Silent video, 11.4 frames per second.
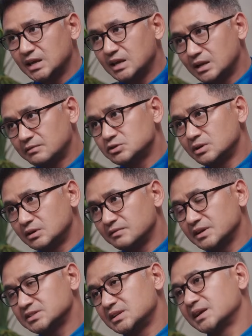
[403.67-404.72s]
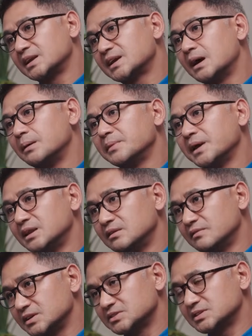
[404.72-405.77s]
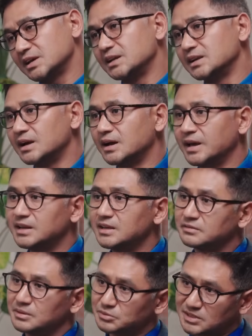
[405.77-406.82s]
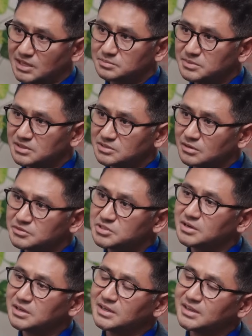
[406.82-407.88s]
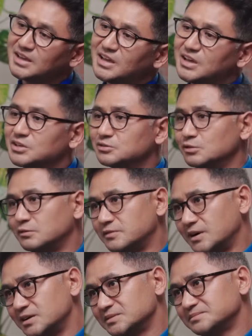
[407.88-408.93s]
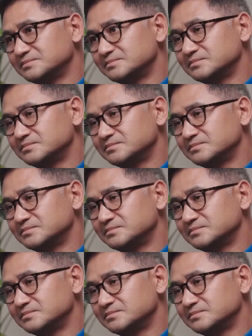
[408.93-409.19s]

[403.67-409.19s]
any individual investor can come and invest in any of them. So that's been the sort of journey so far.